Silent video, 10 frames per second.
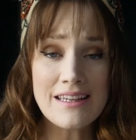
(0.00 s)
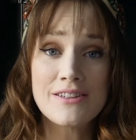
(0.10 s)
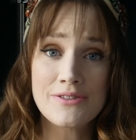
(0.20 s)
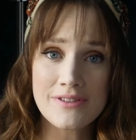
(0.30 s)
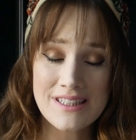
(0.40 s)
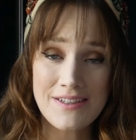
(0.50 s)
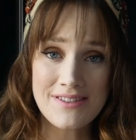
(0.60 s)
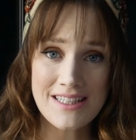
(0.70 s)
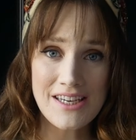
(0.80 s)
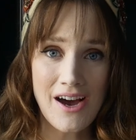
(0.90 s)
and loose leaf
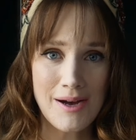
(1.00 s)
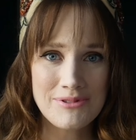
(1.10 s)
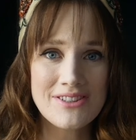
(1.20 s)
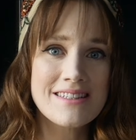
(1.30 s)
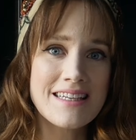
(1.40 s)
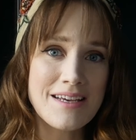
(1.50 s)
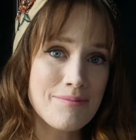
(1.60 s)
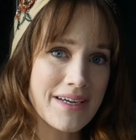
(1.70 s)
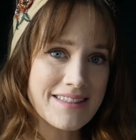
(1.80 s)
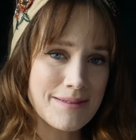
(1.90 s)
tea options in
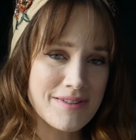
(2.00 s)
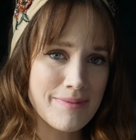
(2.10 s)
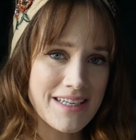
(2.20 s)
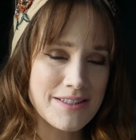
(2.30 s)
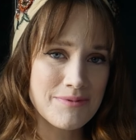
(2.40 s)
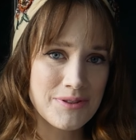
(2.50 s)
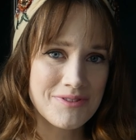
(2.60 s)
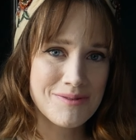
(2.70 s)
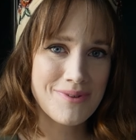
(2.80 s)
my Sipsby subscription